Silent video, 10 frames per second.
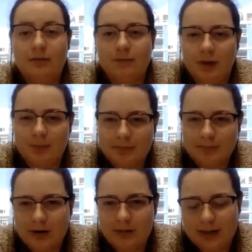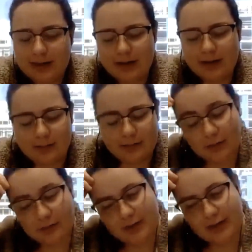from the very beginning of the
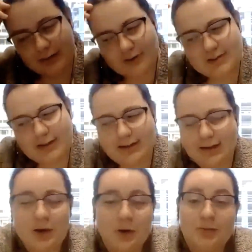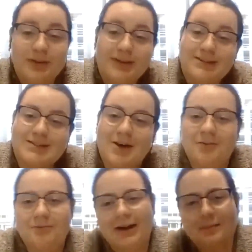cold diagnostic, and I know that it's
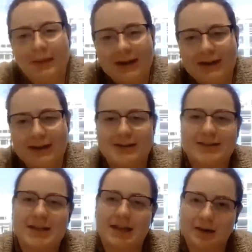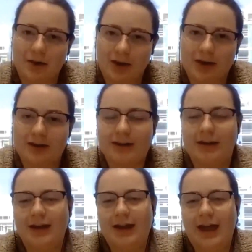not recommended to take it on
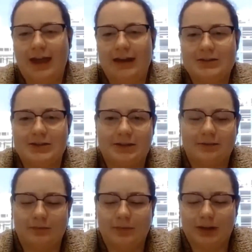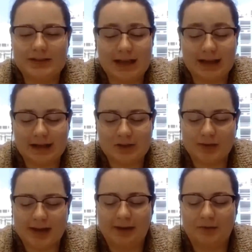and to really take it into
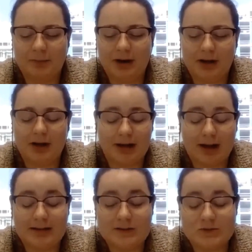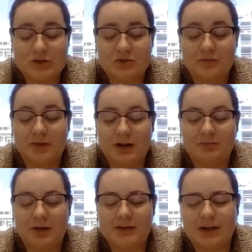account, but I, I do
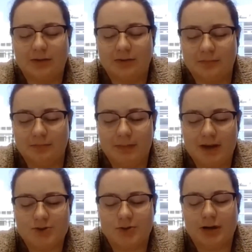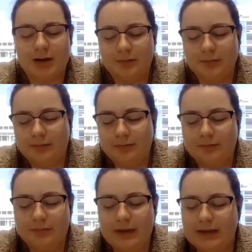find myself measuring
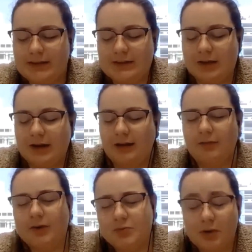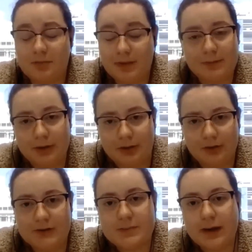this is on average what people
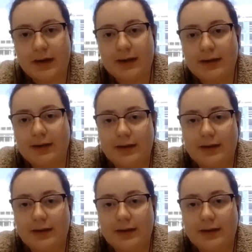increase by.